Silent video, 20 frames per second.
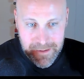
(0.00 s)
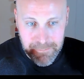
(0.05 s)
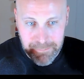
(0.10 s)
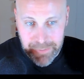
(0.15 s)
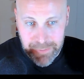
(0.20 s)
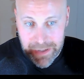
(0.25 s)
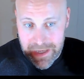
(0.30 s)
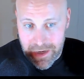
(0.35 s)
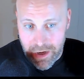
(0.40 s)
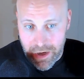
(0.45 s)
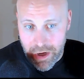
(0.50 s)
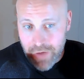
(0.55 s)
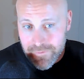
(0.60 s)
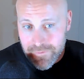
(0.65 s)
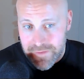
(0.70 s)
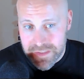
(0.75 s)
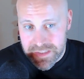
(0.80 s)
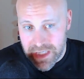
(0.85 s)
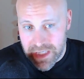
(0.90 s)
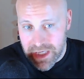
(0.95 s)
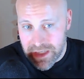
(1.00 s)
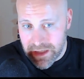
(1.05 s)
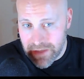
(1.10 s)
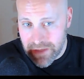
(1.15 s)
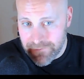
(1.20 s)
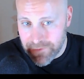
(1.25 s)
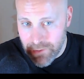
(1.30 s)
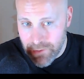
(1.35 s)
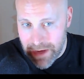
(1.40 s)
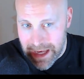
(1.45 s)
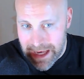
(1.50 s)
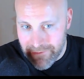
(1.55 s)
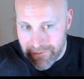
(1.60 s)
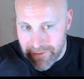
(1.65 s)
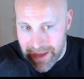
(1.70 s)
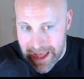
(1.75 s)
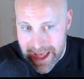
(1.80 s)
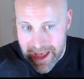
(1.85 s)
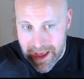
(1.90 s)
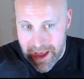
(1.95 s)
But all of a sudden, if you have
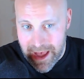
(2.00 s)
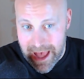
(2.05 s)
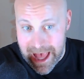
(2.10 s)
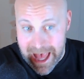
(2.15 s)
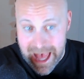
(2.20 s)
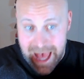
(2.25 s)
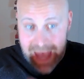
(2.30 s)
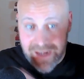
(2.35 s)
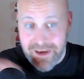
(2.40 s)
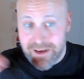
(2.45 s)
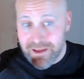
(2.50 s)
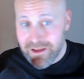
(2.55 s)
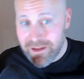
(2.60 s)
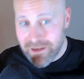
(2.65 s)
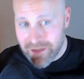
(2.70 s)
N